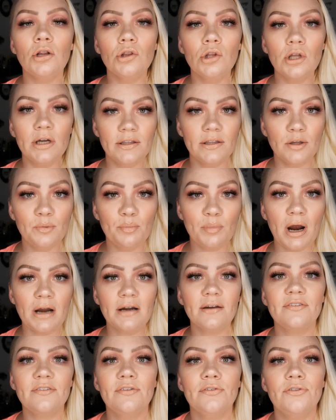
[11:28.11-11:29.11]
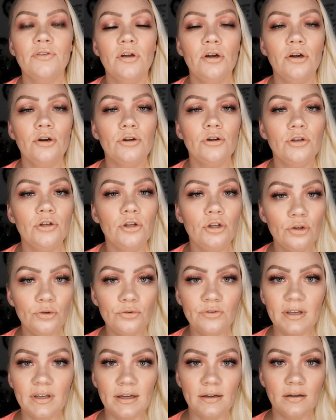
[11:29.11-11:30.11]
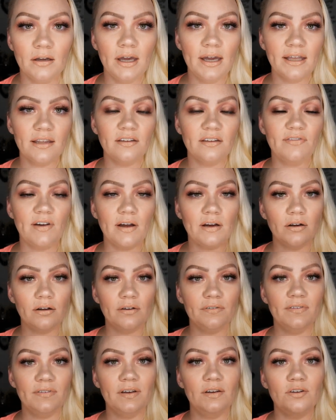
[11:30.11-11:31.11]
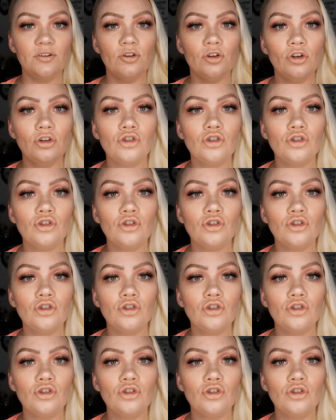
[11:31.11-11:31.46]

look at the products that they're using to find out if it is